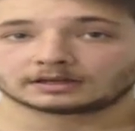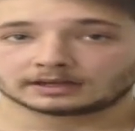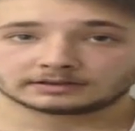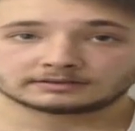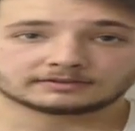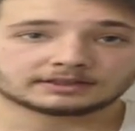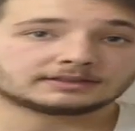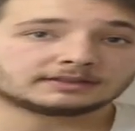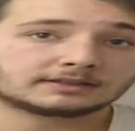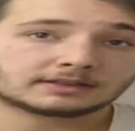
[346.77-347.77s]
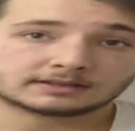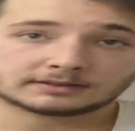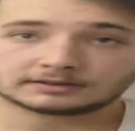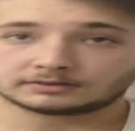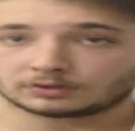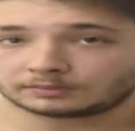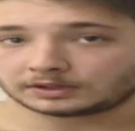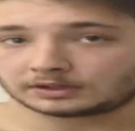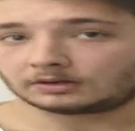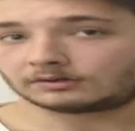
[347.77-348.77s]
and we discussed the
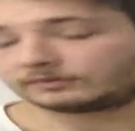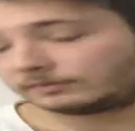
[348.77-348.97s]
topic of